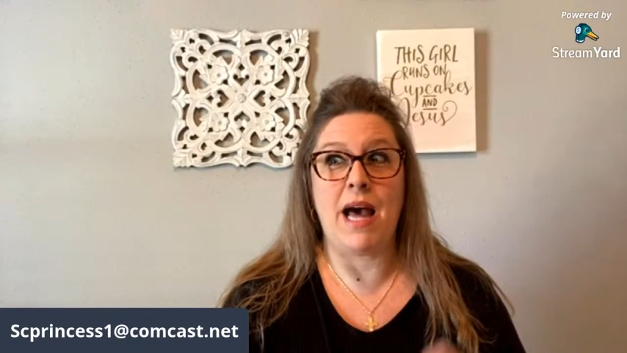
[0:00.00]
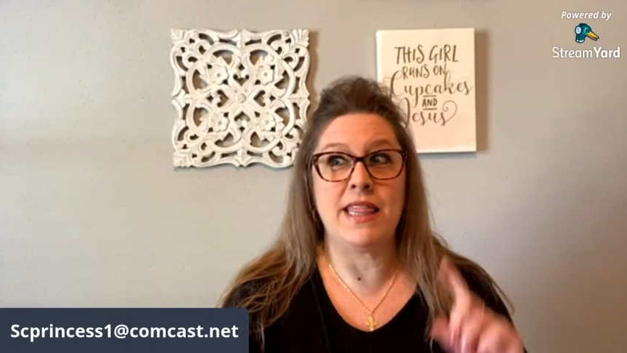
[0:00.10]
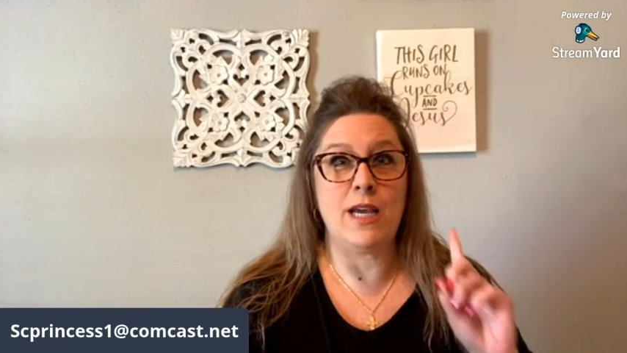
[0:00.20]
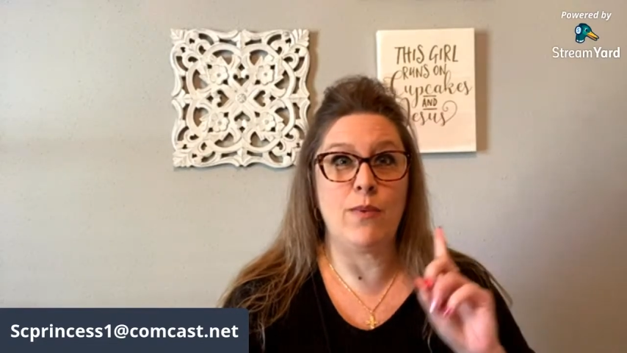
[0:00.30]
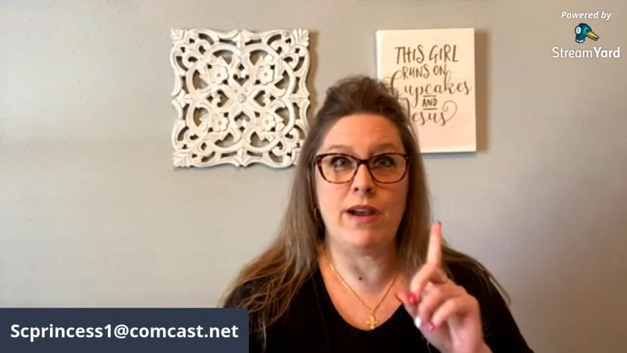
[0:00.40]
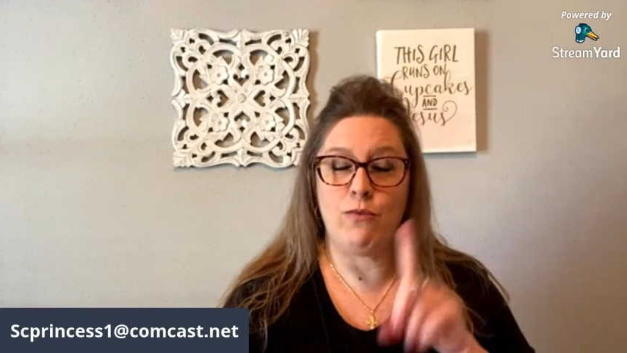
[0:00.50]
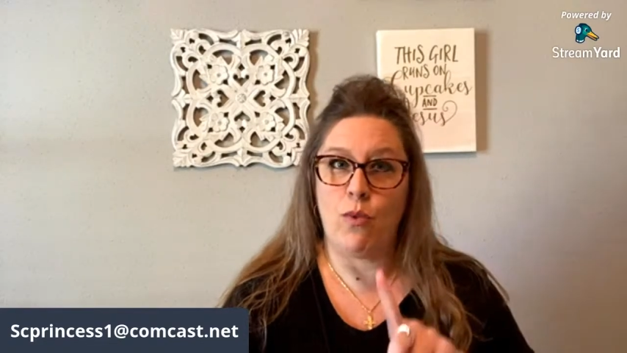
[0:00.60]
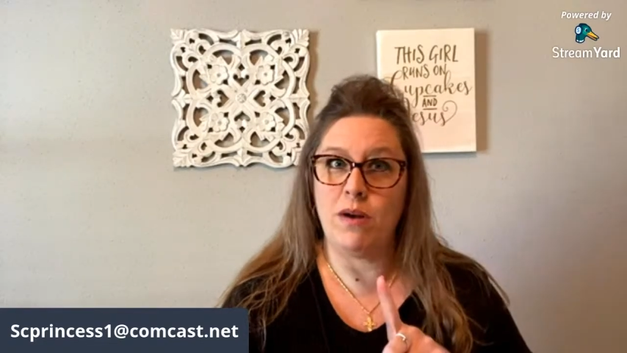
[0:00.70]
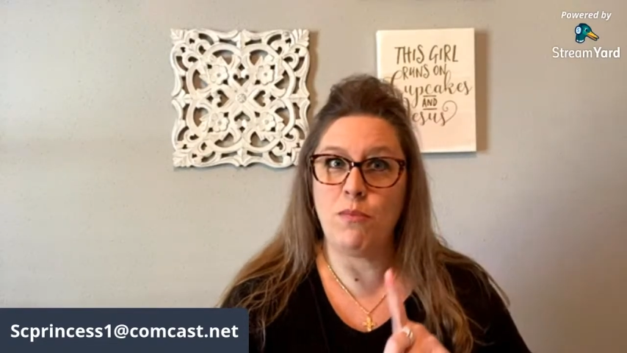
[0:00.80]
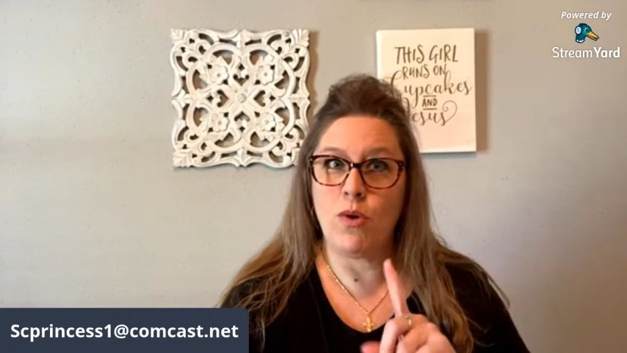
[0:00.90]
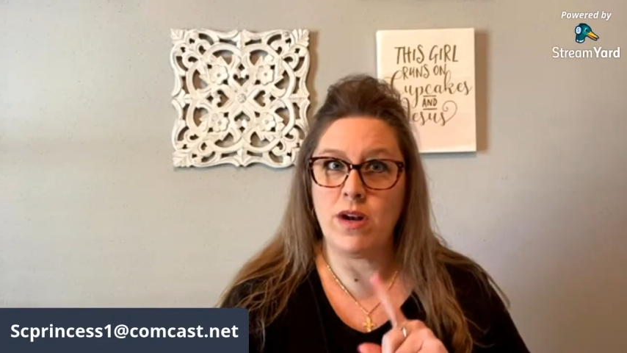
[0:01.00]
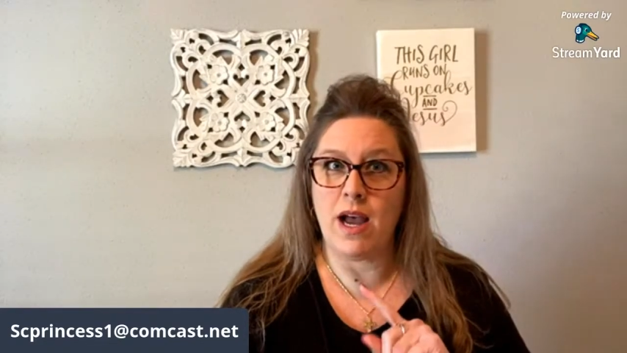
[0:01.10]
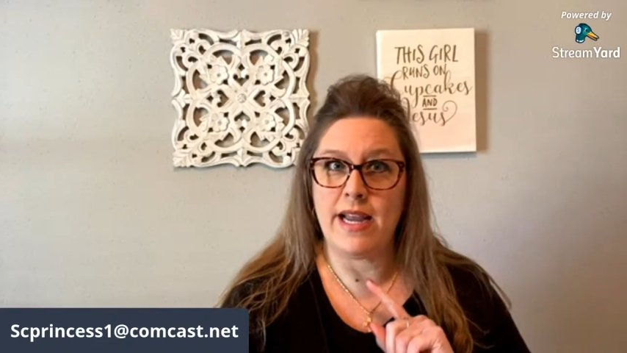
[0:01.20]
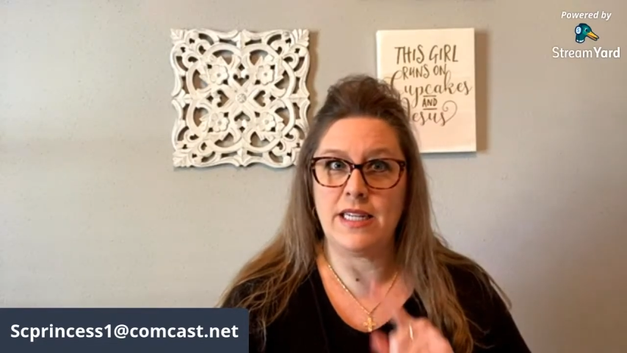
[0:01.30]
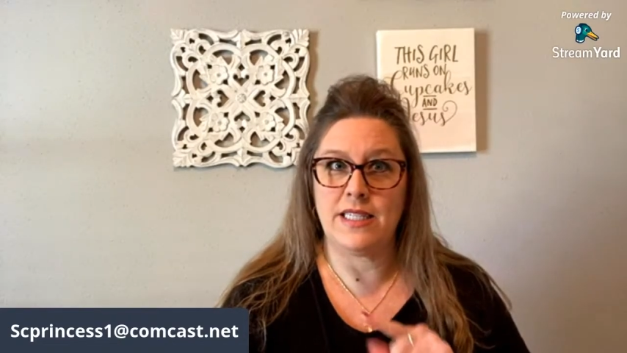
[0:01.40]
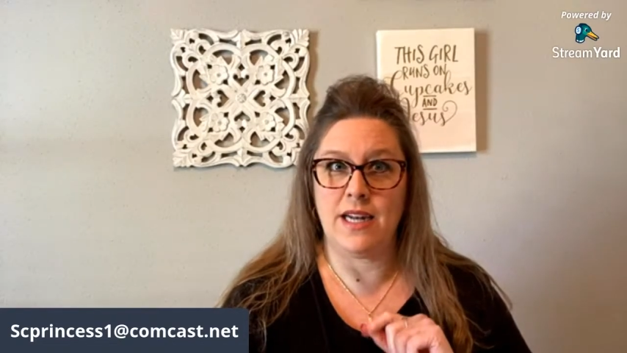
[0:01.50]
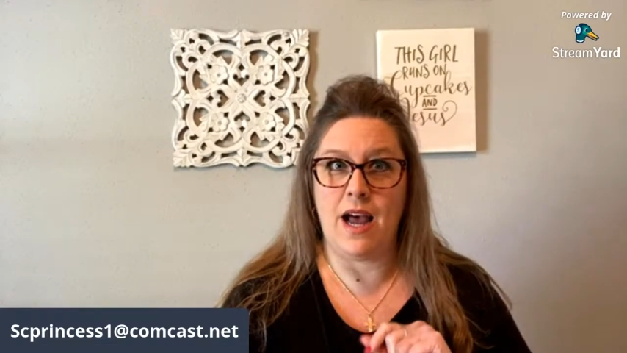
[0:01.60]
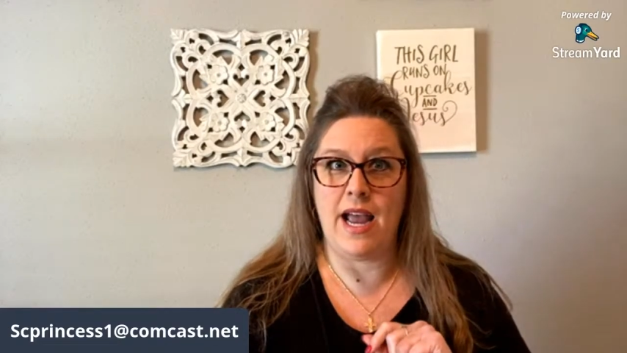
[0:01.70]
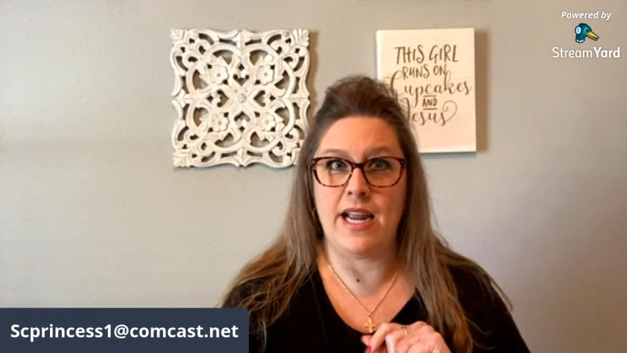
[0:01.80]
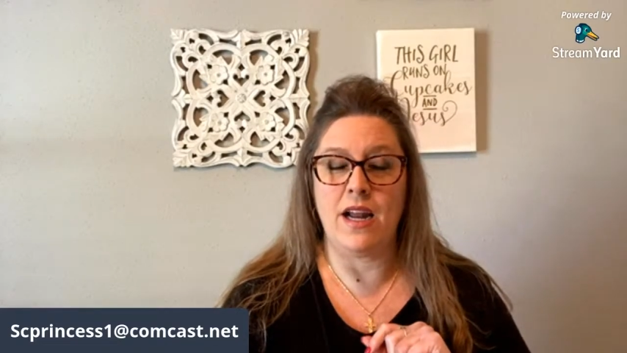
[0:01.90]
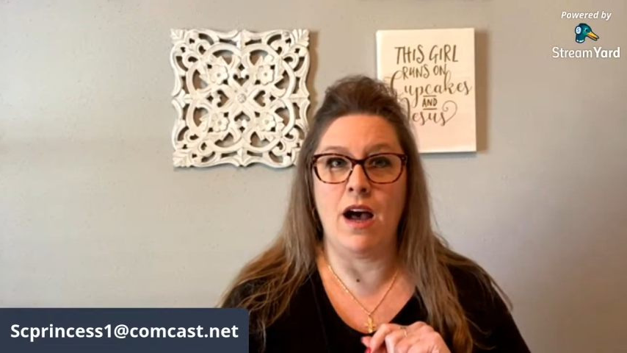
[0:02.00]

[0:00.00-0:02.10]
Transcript: I think we have one more night tonight